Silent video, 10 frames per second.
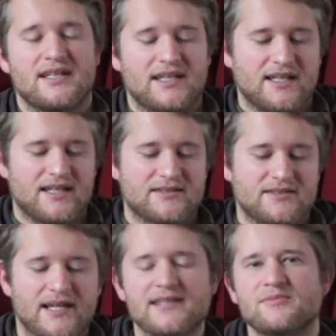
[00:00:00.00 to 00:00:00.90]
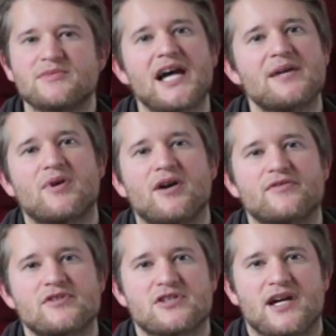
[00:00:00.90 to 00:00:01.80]
to take some time off
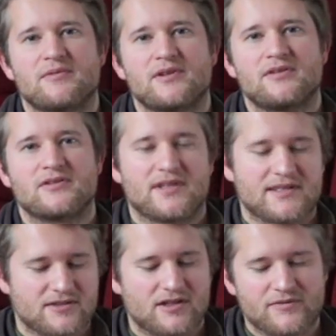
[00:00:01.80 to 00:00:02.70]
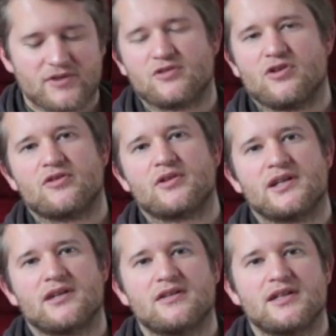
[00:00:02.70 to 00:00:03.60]
in January or at the start of your growing
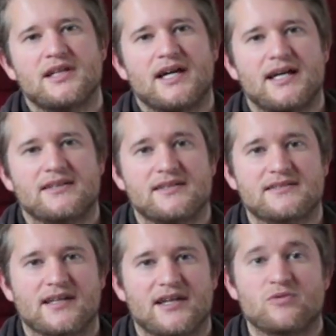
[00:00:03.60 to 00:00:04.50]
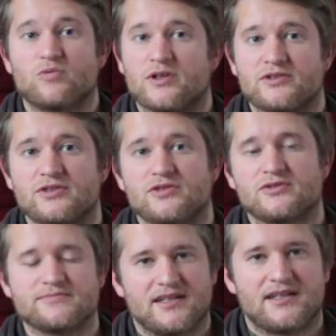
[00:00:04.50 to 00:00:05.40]
year and to decide what to do.